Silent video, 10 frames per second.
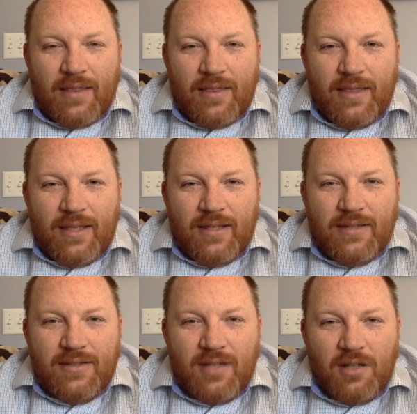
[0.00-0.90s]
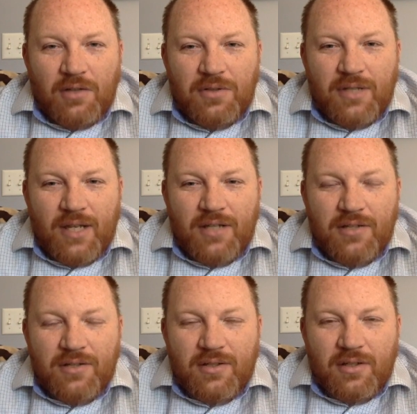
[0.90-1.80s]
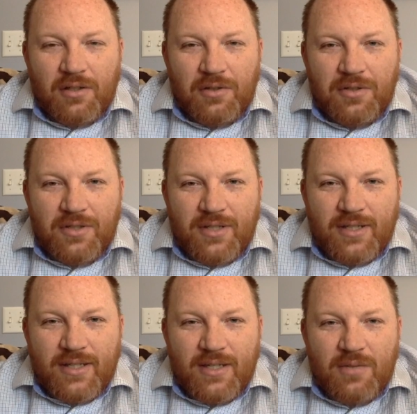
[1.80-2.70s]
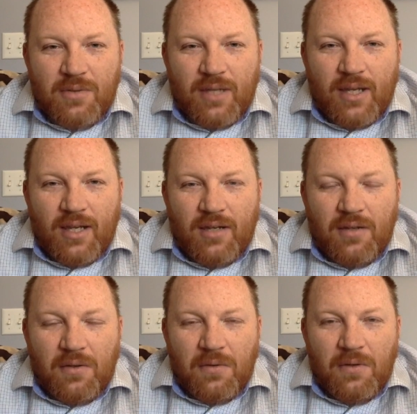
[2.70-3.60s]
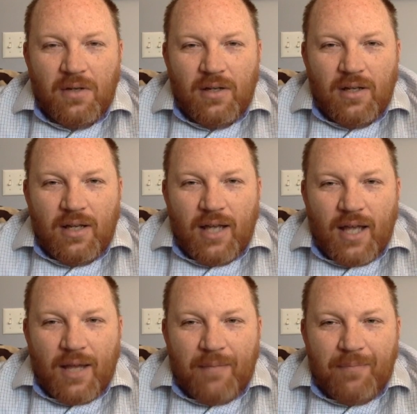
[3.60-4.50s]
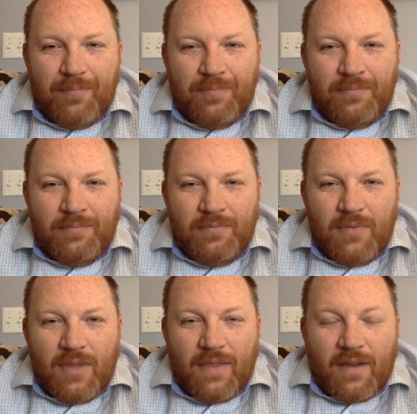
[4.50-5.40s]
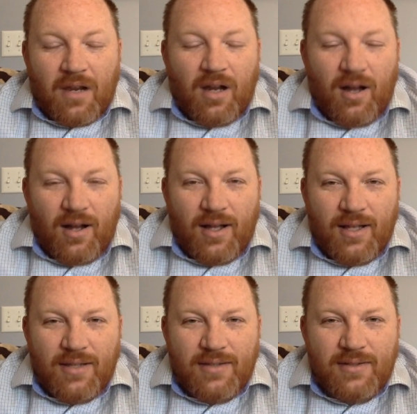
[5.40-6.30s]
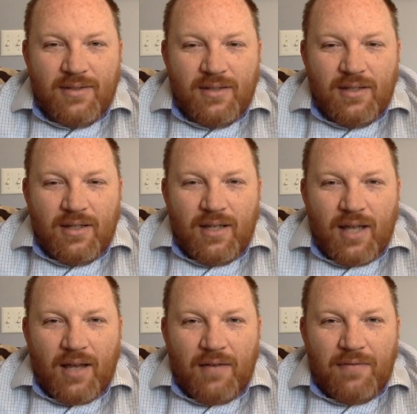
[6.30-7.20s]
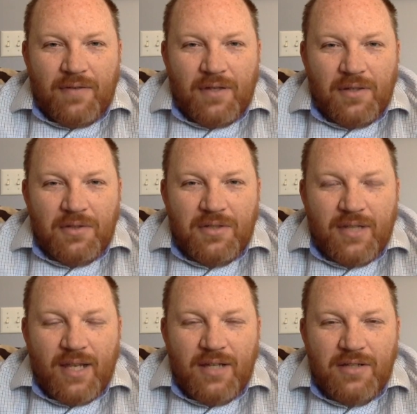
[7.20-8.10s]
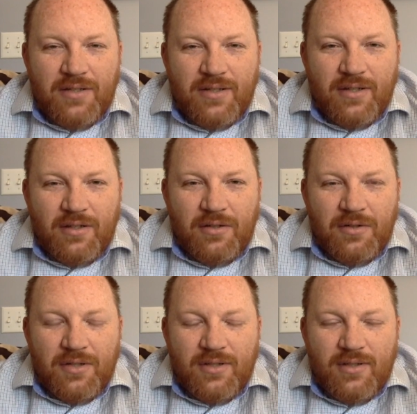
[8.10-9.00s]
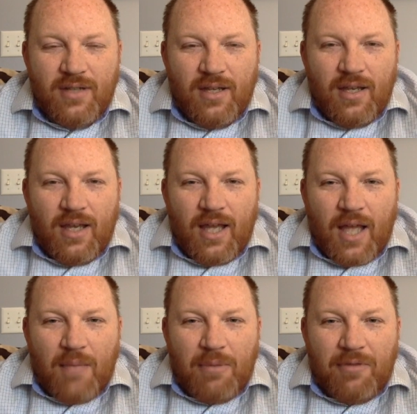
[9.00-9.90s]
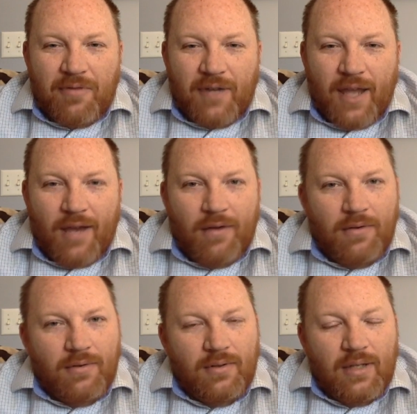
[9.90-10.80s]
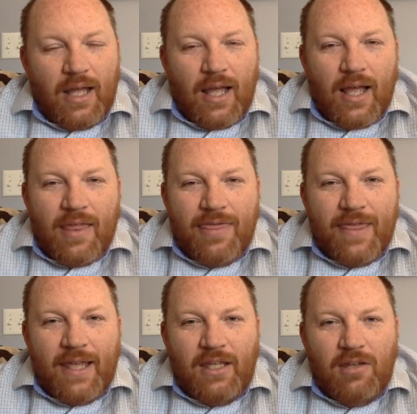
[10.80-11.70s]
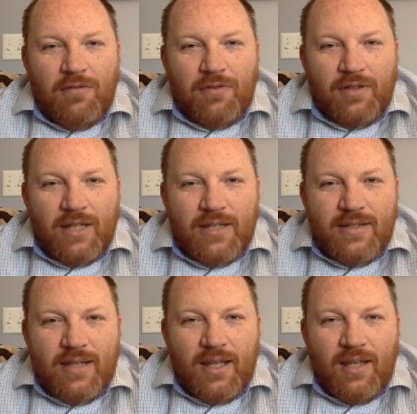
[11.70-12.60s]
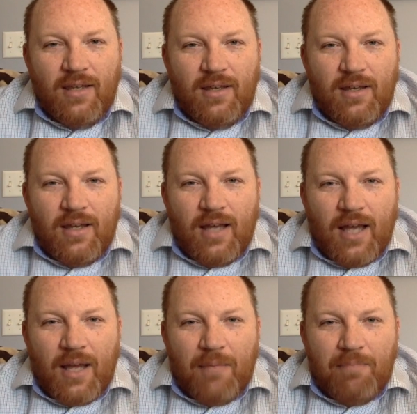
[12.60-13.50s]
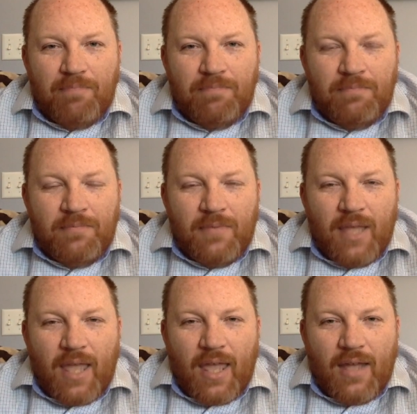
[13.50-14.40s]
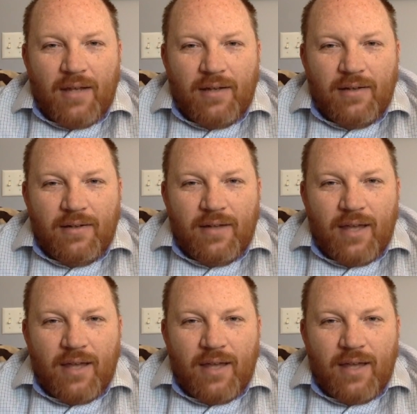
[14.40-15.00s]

these hallucinations and delusions exist. We'll get into um, the cause of hallucinations and delusions. But for now, thank you for listening. Um, and